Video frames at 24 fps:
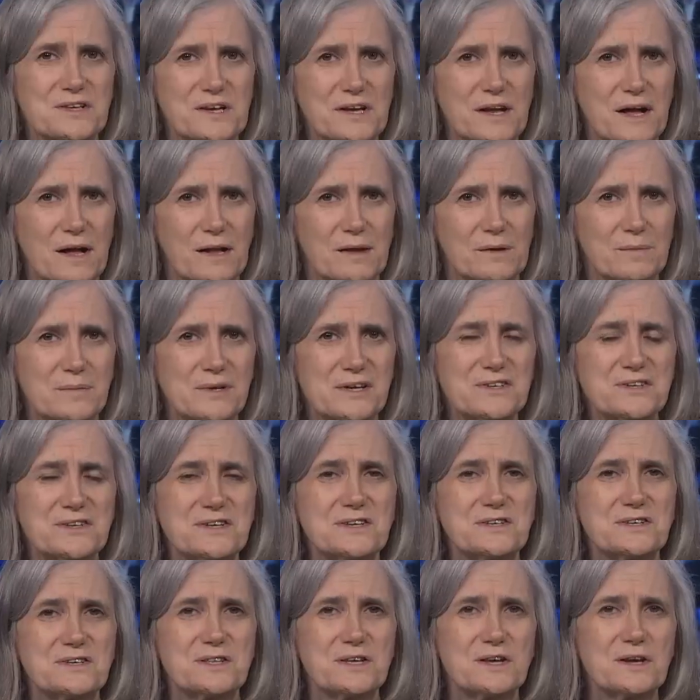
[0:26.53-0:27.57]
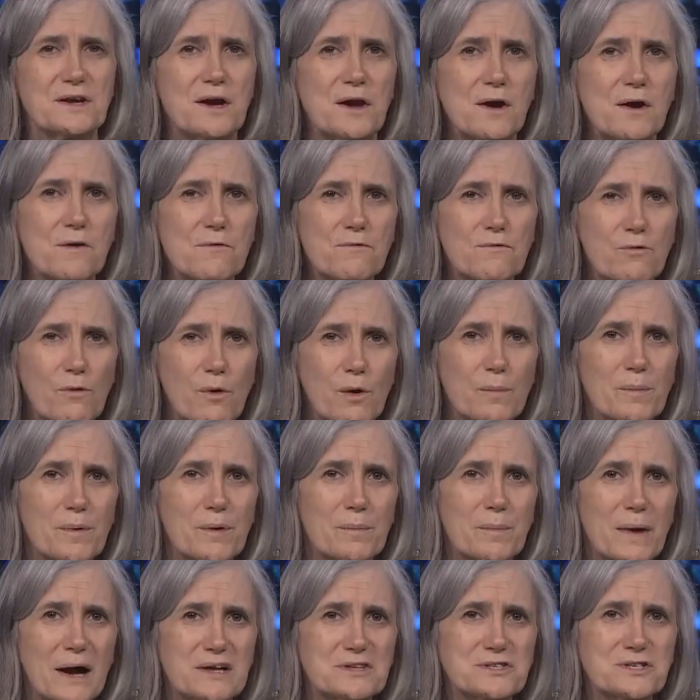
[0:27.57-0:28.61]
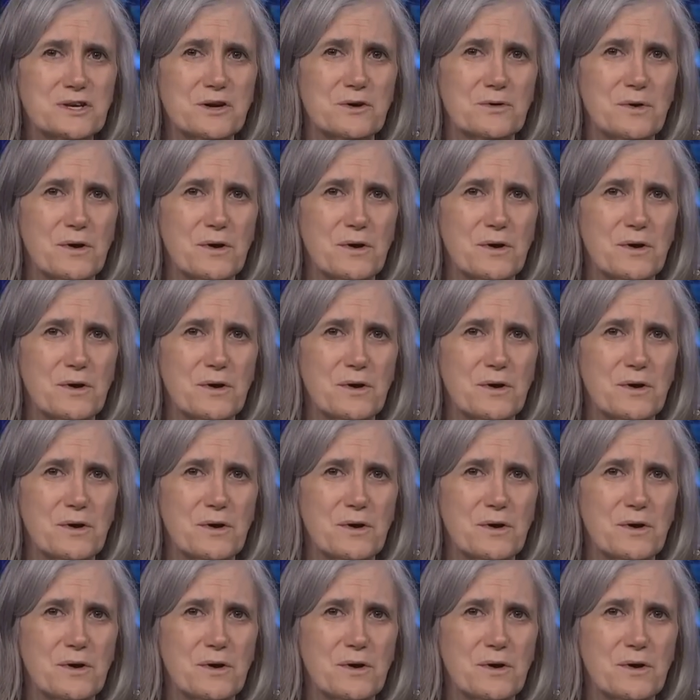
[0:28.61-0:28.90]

and columnist. He's the former Moscow